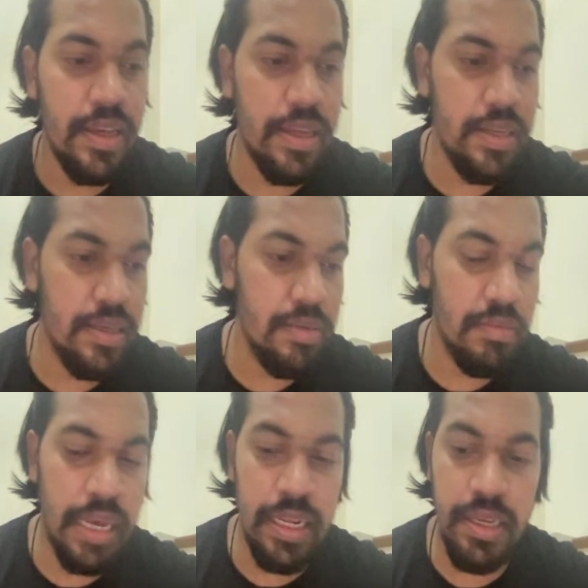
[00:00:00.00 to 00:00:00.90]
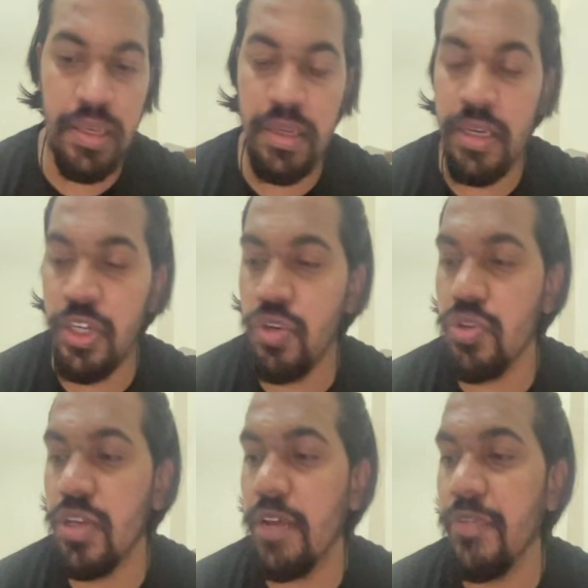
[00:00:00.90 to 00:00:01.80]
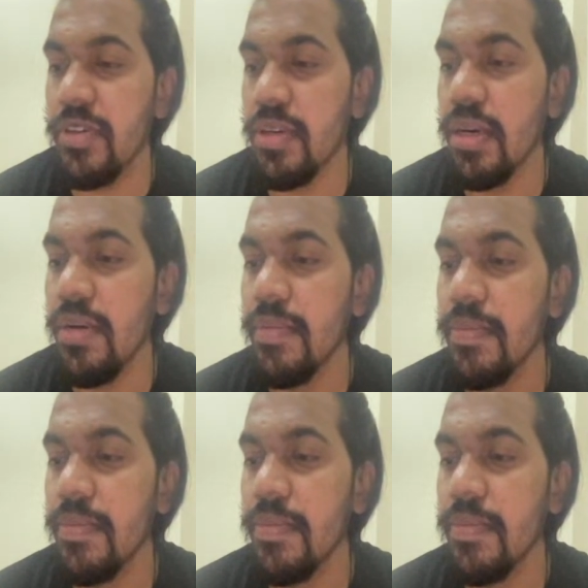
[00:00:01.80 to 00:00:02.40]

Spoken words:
any issues you are facing? Huh?